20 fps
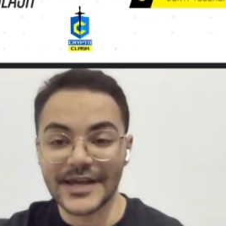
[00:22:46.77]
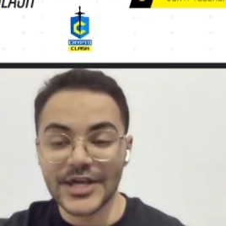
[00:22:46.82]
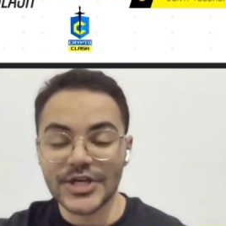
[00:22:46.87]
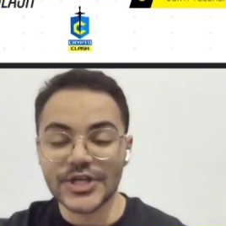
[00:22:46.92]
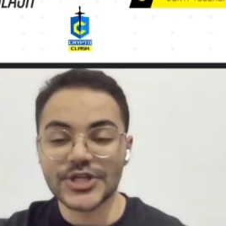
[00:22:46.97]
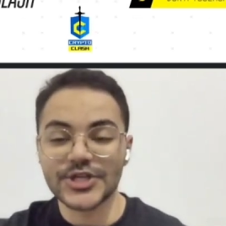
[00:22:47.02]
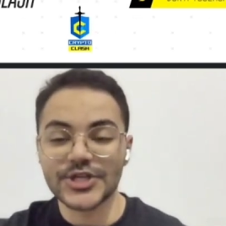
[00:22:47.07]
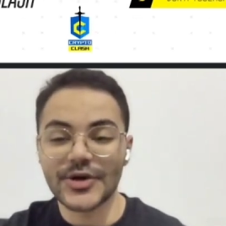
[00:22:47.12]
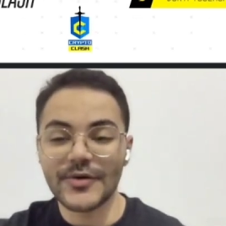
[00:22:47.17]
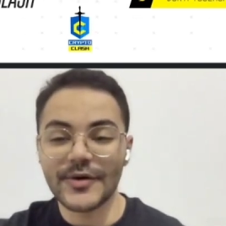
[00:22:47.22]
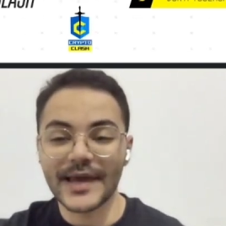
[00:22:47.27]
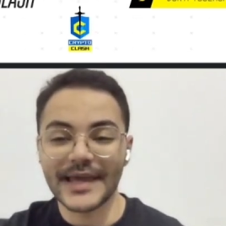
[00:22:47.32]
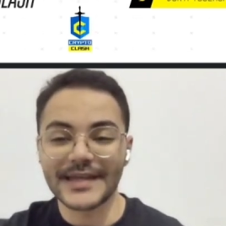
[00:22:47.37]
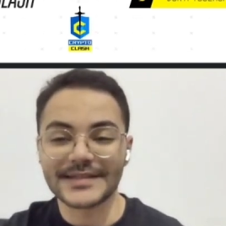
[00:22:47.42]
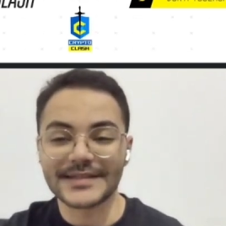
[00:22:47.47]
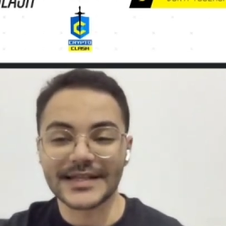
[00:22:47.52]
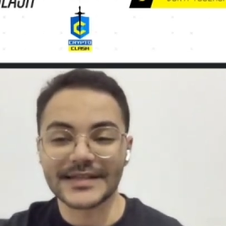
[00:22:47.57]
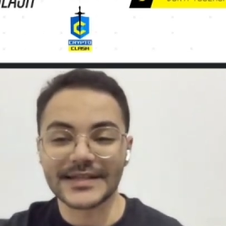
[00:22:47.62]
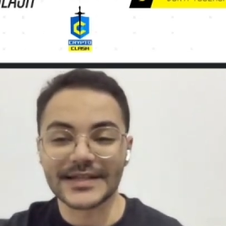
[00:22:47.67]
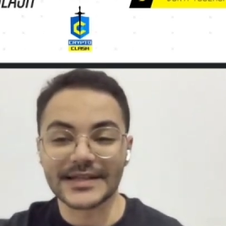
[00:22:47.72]

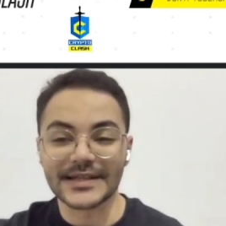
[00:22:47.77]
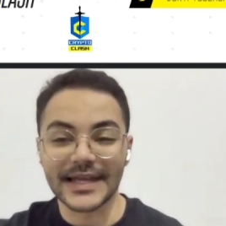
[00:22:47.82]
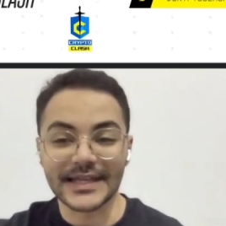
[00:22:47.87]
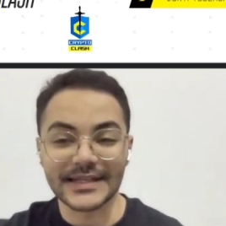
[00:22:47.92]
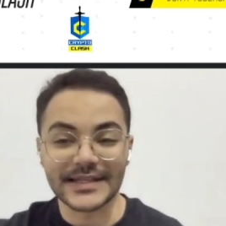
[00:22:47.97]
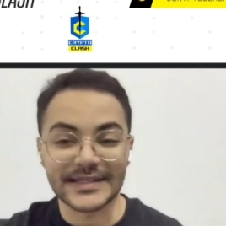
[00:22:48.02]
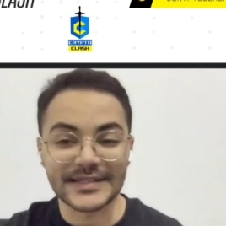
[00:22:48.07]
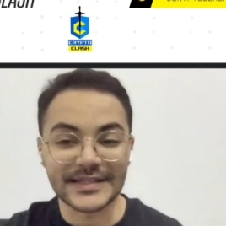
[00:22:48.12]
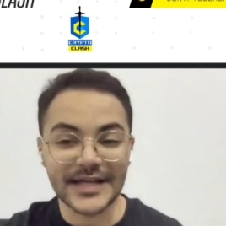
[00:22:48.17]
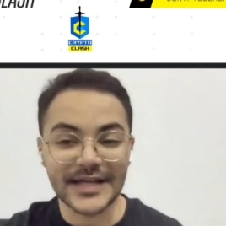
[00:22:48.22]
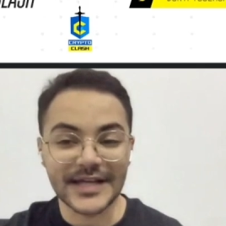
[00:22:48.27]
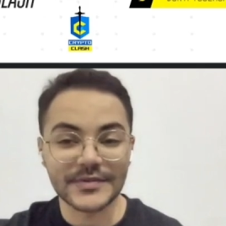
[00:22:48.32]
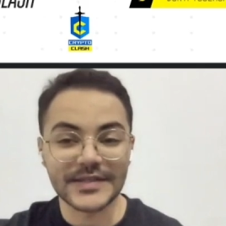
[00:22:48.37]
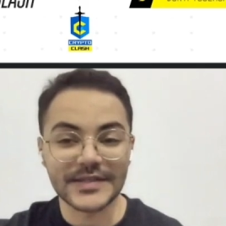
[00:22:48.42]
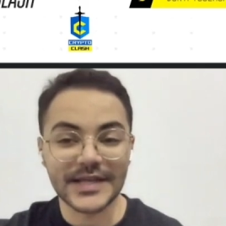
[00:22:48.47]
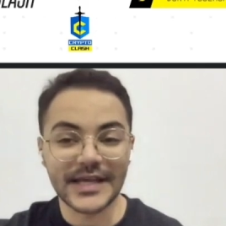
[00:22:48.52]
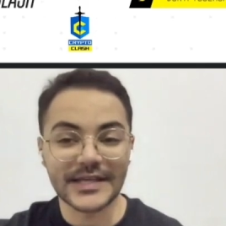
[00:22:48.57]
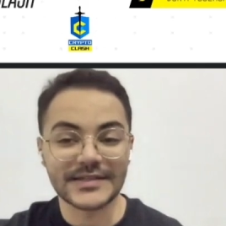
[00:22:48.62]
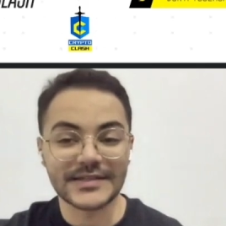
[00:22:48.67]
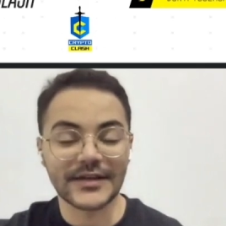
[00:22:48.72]
showcasing the latest
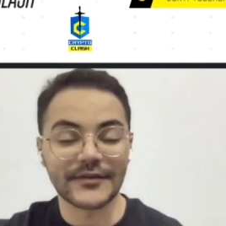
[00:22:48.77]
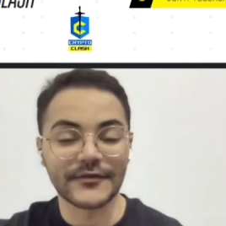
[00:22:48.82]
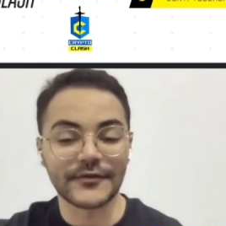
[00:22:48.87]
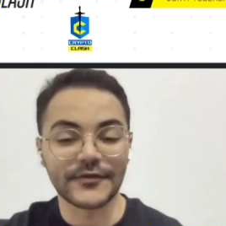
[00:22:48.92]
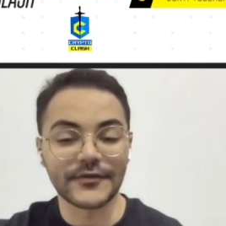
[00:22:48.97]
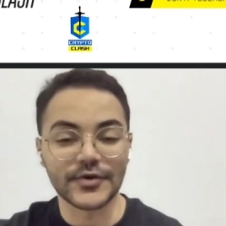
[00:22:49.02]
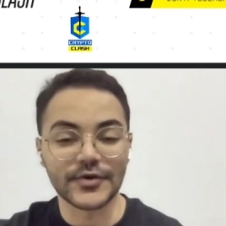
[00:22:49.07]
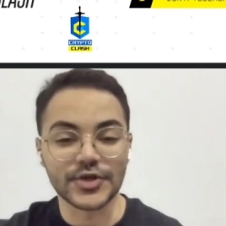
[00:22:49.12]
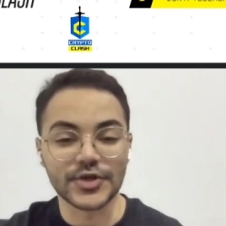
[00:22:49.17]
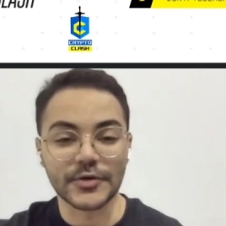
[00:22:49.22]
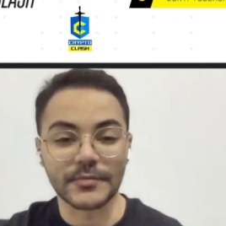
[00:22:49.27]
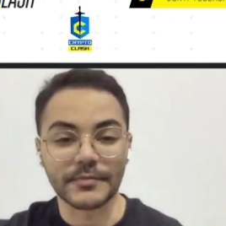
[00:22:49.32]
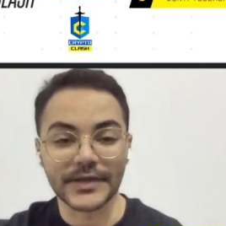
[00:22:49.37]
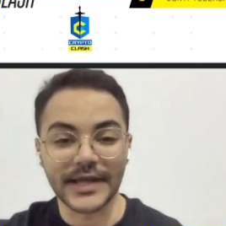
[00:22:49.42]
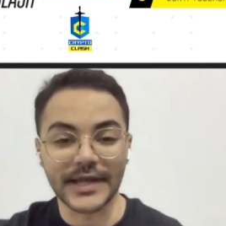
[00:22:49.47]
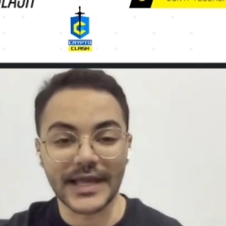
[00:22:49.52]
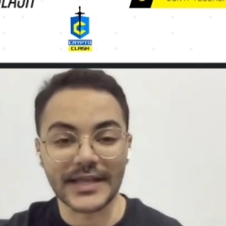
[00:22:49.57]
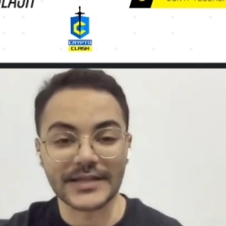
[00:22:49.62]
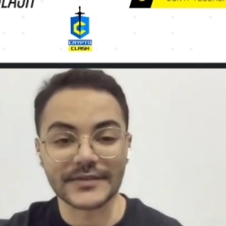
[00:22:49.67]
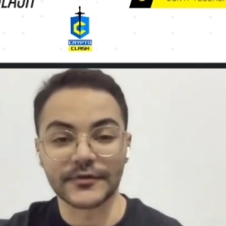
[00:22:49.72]
updates and future
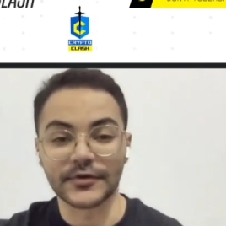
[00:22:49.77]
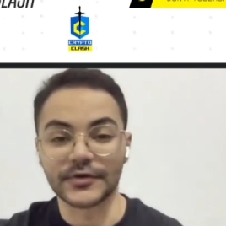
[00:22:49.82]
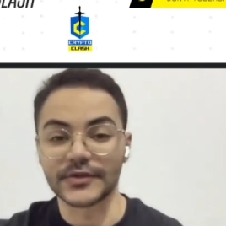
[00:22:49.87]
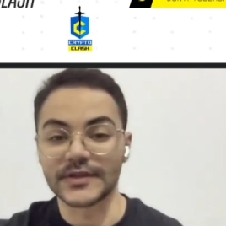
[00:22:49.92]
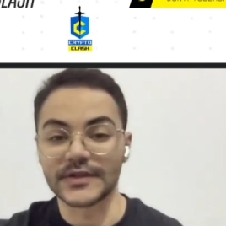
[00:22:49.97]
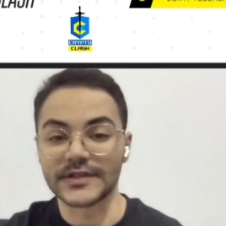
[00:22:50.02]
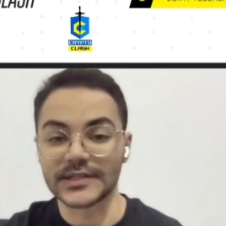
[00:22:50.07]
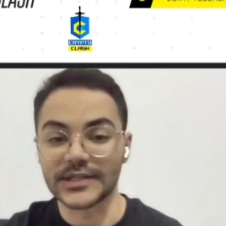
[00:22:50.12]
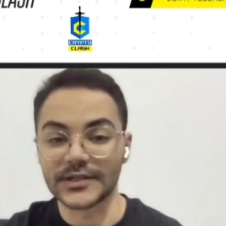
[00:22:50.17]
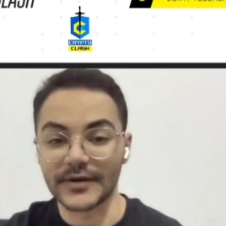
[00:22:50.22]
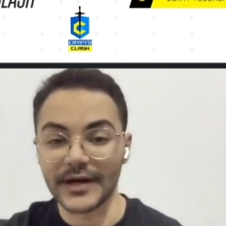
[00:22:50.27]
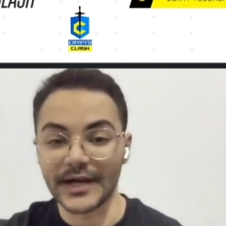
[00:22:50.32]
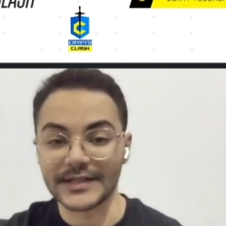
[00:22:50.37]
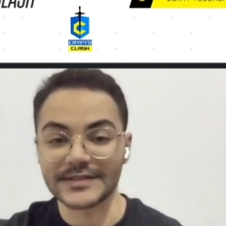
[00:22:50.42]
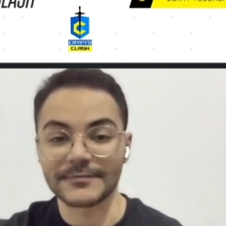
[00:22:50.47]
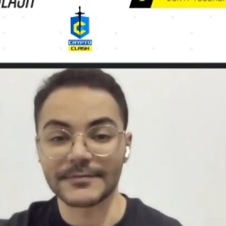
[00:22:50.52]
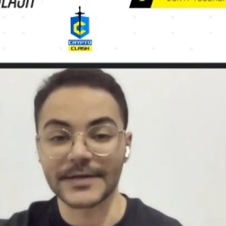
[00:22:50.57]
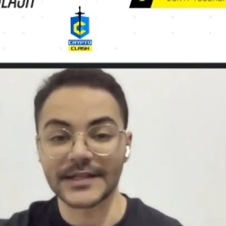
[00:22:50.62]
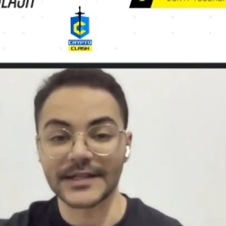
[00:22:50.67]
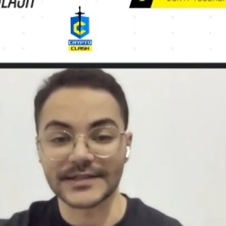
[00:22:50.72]
plans for the
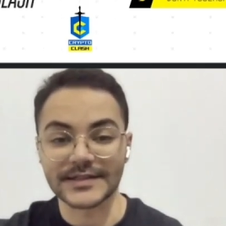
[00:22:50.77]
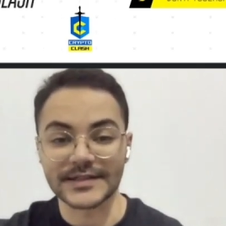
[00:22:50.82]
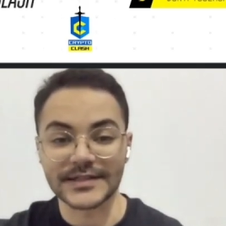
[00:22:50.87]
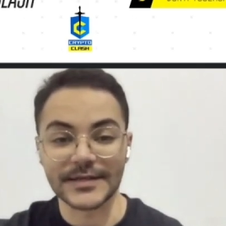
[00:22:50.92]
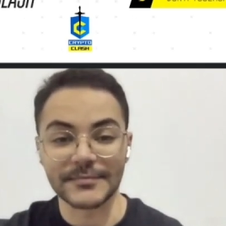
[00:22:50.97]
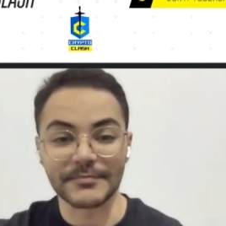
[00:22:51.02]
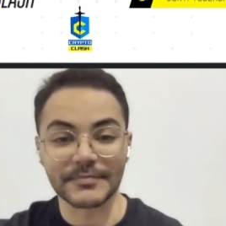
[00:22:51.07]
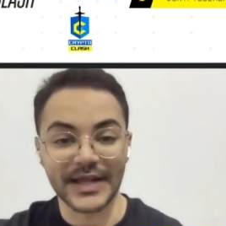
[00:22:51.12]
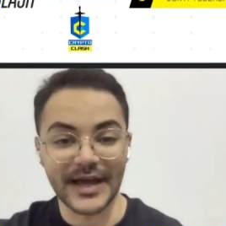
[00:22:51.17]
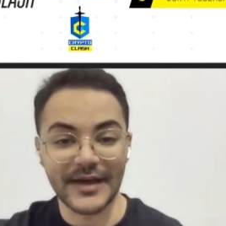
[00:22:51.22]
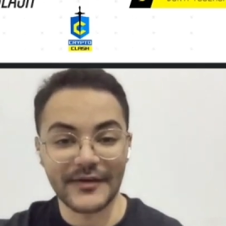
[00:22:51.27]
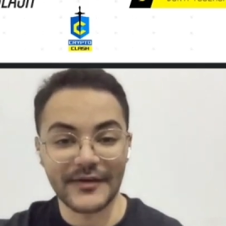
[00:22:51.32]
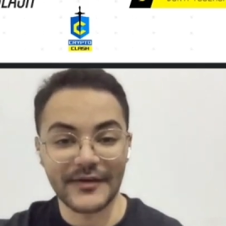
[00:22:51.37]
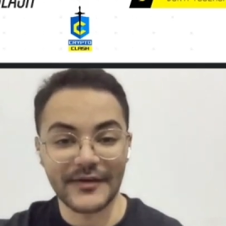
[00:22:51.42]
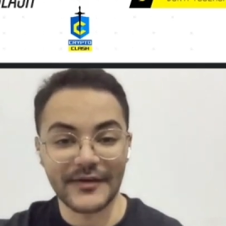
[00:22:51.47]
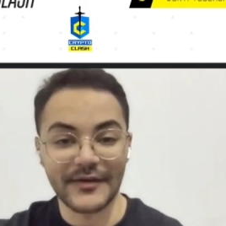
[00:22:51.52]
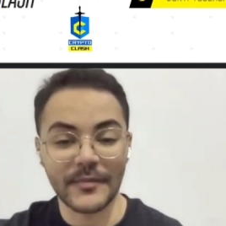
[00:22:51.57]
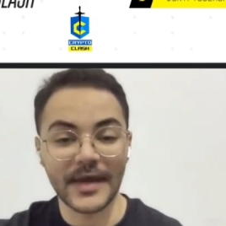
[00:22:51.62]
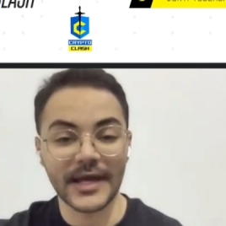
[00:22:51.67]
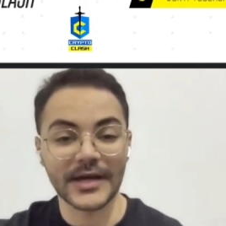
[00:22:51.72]
0xLSD
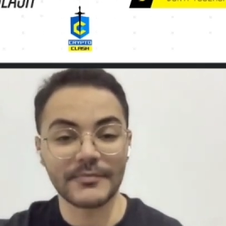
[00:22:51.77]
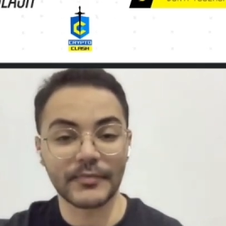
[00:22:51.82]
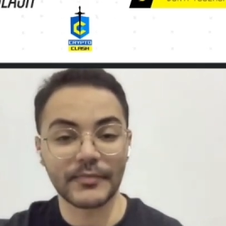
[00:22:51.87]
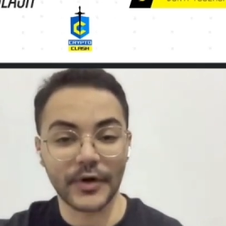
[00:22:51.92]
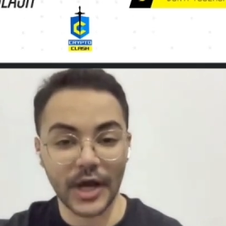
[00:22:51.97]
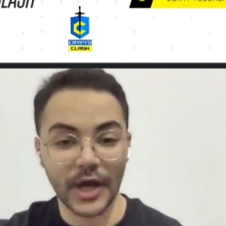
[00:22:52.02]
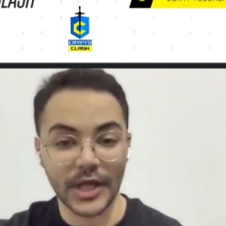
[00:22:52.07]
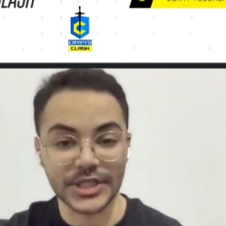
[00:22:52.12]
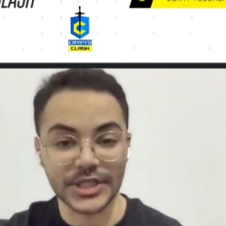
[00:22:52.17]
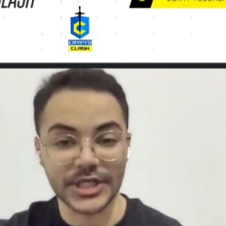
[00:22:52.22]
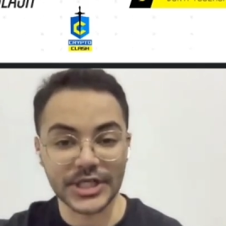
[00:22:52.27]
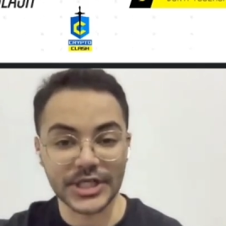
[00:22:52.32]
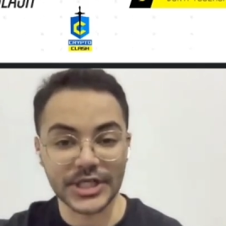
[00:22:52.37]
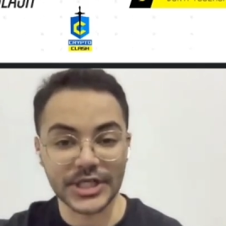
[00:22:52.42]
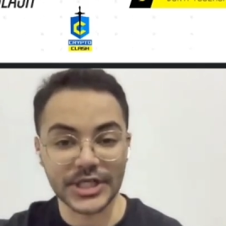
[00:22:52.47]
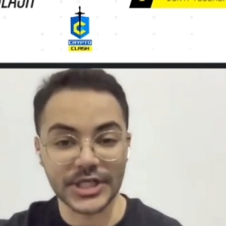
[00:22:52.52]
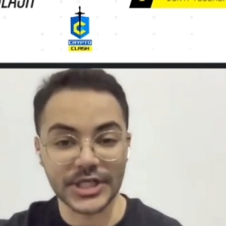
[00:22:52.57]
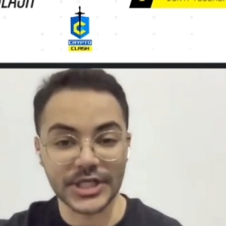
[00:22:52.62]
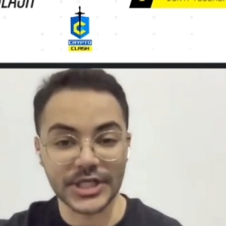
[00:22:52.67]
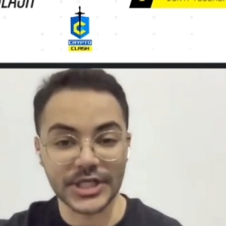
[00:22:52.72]
platform and projects as
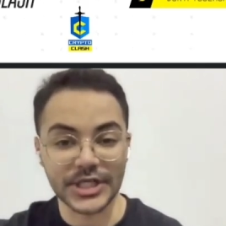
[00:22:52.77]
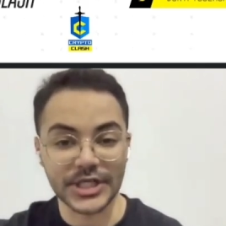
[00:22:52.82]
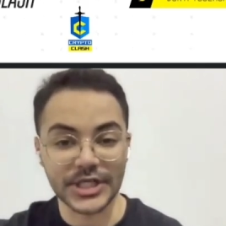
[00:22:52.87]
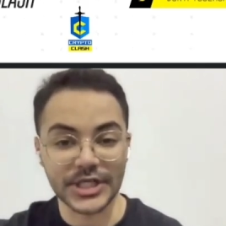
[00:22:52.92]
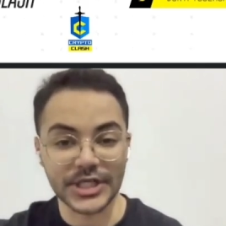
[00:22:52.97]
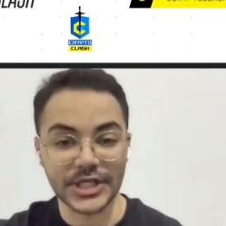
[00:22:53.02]
well.